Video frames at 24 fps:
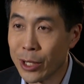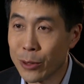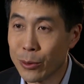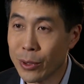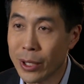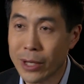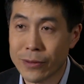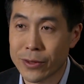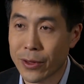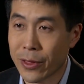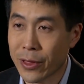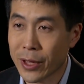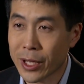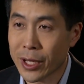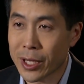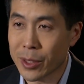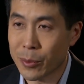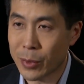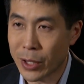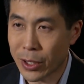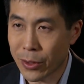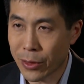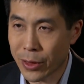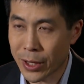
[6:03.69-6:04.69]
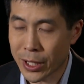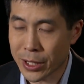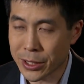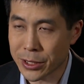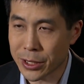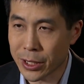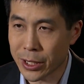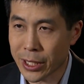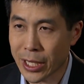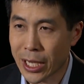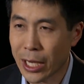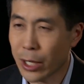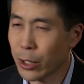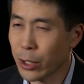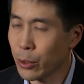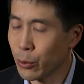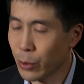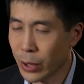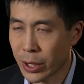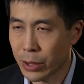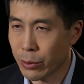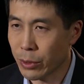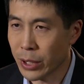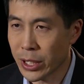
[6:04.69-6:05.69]
We'll have to think about things like how do
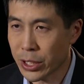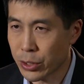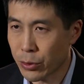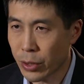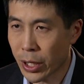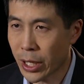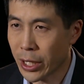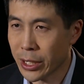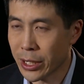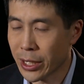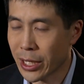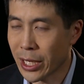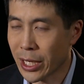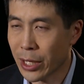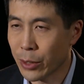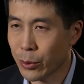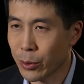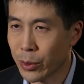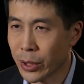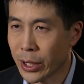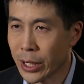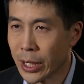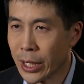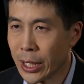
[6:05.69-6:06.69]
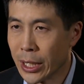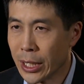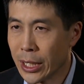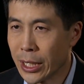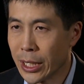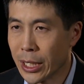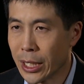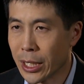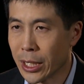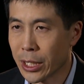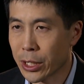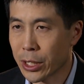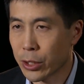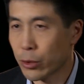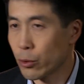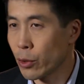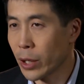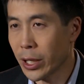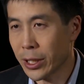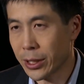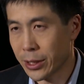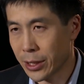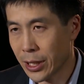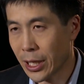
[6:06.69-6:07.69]
we retrain and how do we uh,
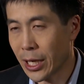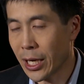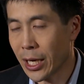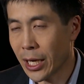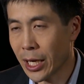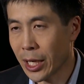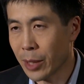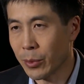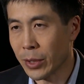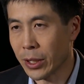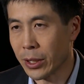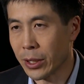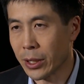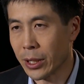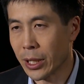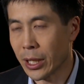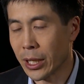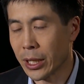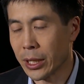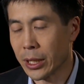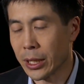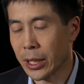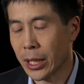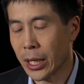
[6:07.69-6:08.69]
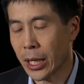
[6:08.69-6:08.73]
create time and, and,